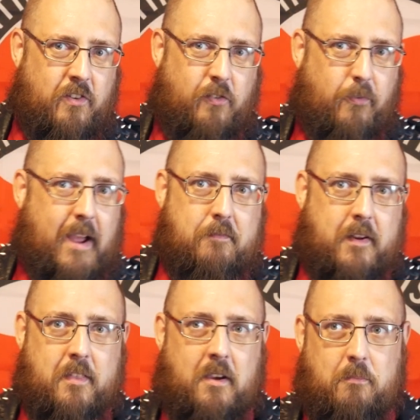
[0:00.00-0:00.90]
traffic
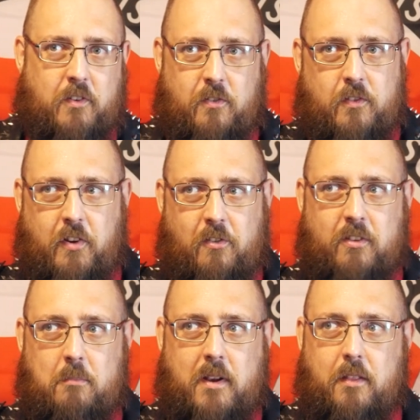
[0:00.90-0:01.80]
them, to turn
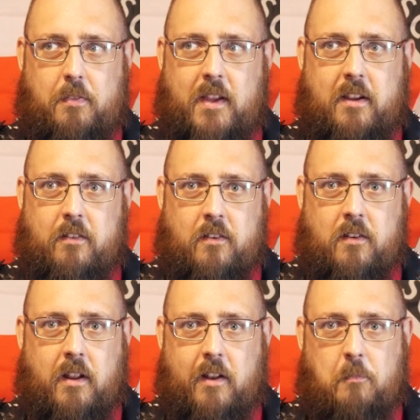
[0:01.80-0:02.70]
them into things,
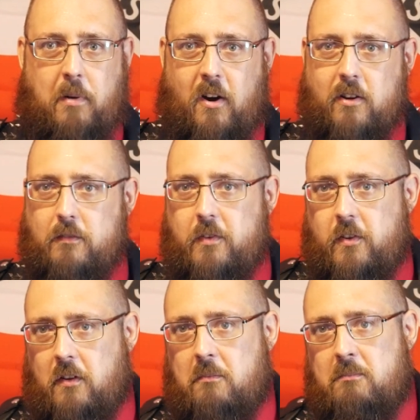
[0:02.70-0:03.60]
and it's part of
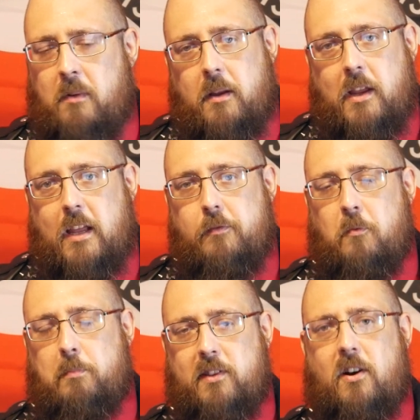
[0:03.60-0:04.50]
some evil
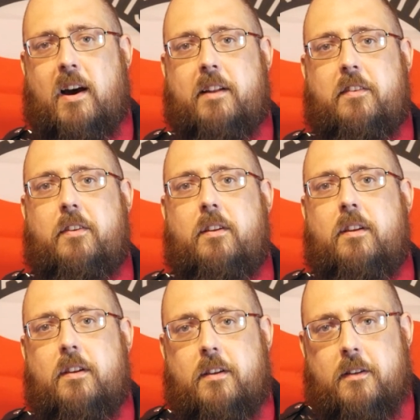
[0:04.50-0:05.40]
plot.
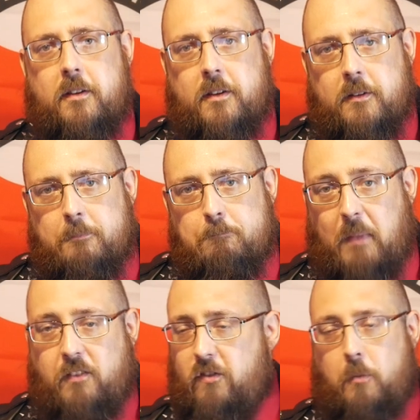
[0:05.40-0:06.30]

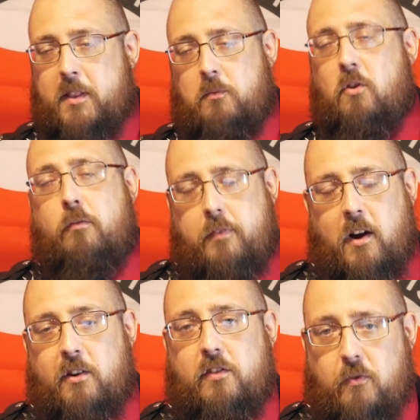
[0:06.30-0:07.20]
And some of them will go
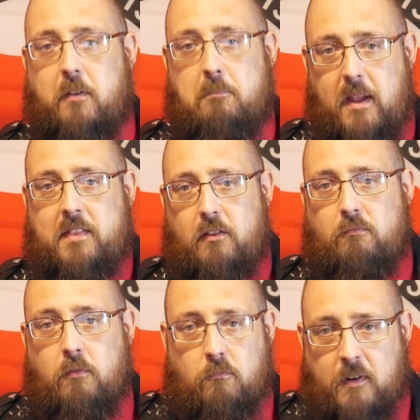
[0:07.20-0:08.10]
far as to admit that
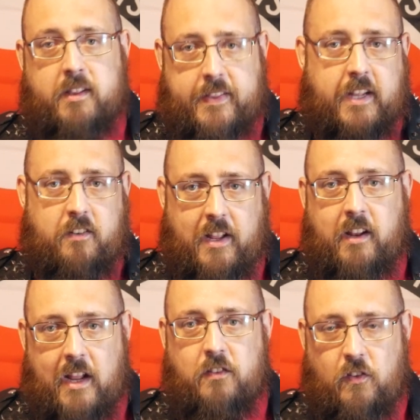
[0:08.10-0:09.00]
really
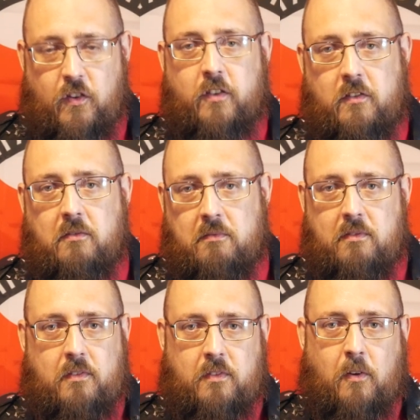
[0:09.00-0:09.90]
it's just,
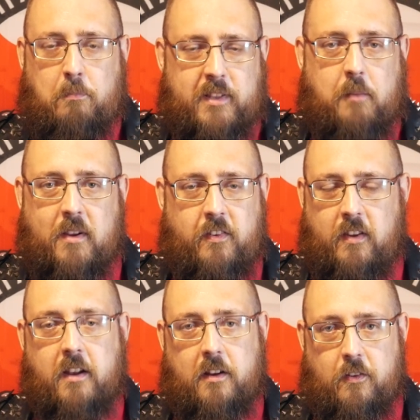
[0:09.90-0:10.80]
they're blaming
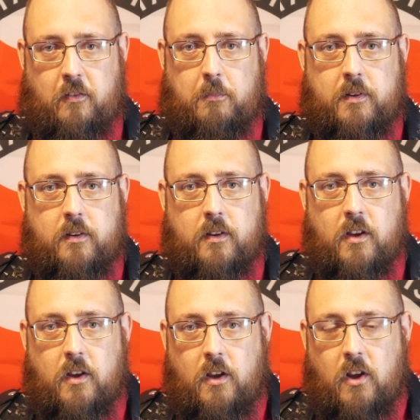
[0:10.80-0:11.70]
Satanism,
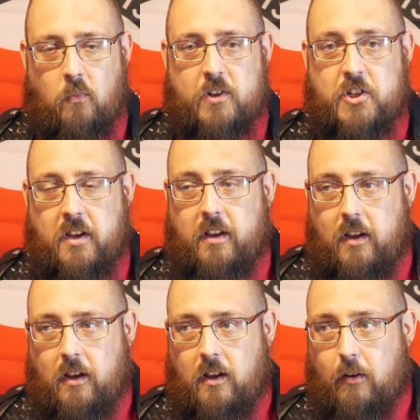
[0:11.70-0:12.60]
which
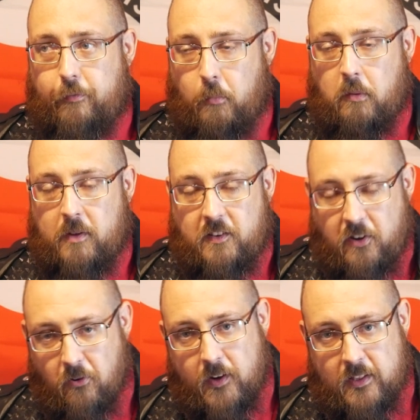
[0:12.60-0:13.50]
from a
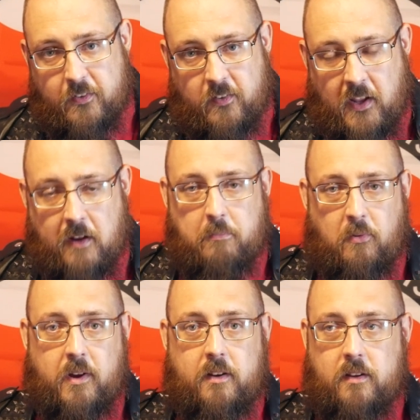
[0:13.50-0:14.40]
materialist
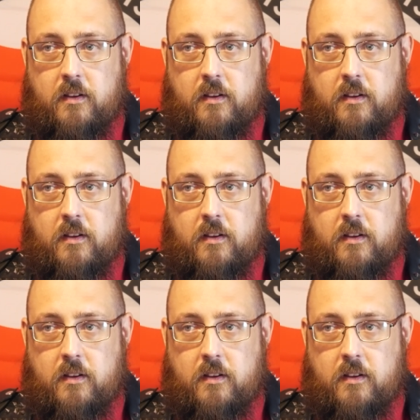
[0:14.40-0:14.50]
standpoint